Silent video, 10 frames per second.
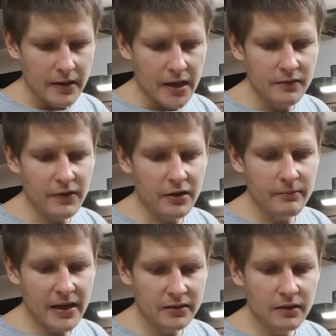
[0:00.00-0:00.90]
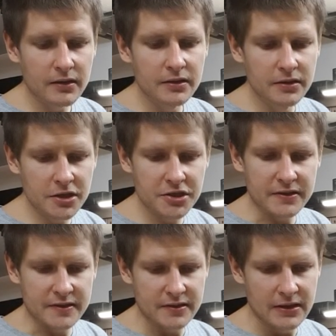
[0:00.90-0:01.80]
environmental
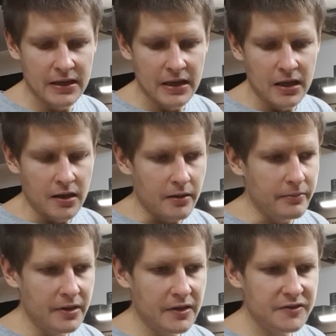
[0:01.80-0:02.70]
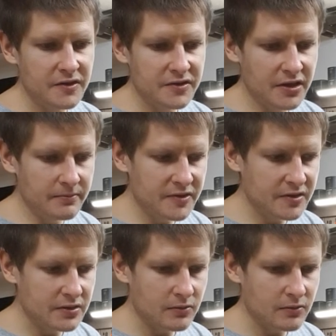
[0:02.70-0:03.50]
conditions, because it seems